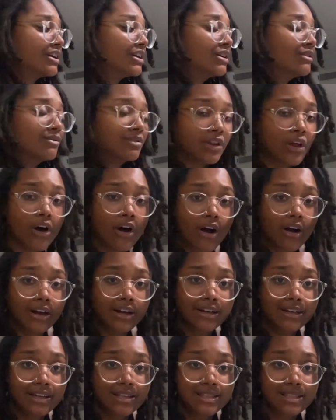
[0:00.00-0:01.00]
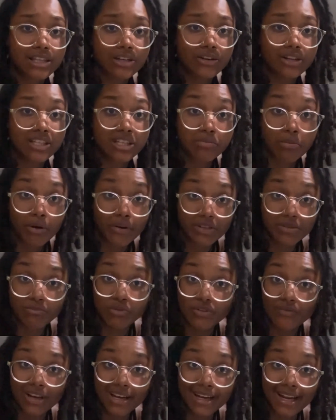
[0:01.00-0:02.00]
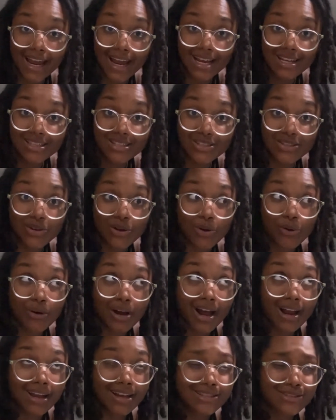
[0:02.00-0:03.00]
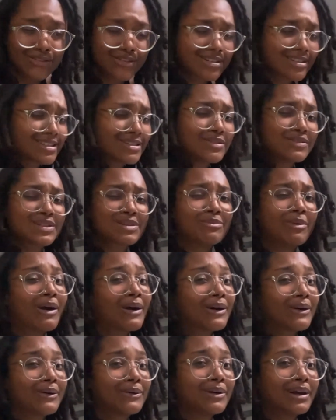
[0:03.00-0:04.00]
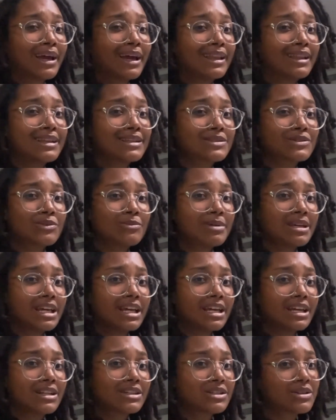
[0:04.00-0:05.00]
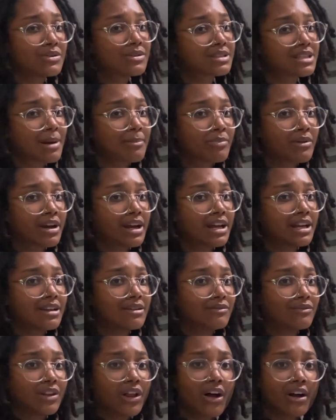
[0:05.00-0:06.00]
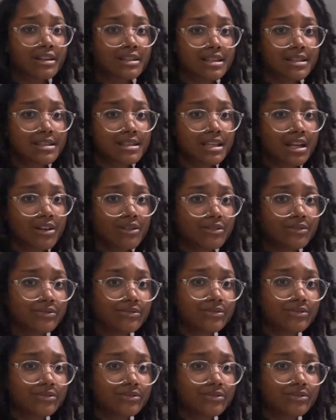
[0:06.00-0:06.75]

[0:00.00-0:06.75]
vlog considering tomorrow's moving day, so I guess I'll just see you tomorrow. And this will be two separate vlogs itself.